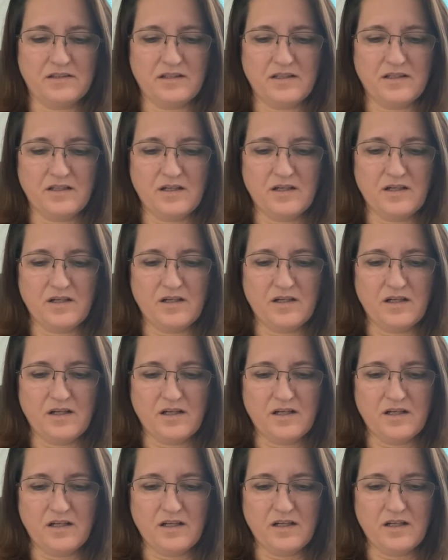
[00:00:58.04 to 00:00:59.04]

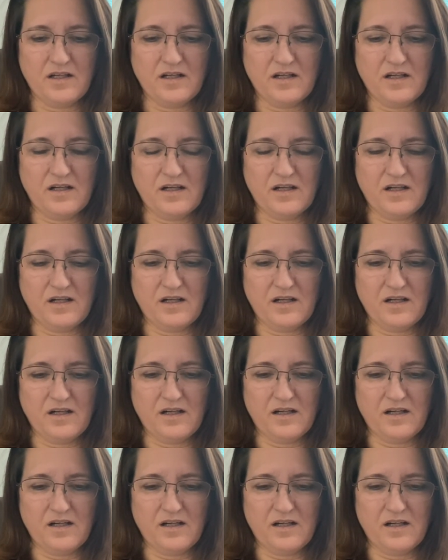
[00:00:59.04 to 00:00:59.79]
(no one is talking)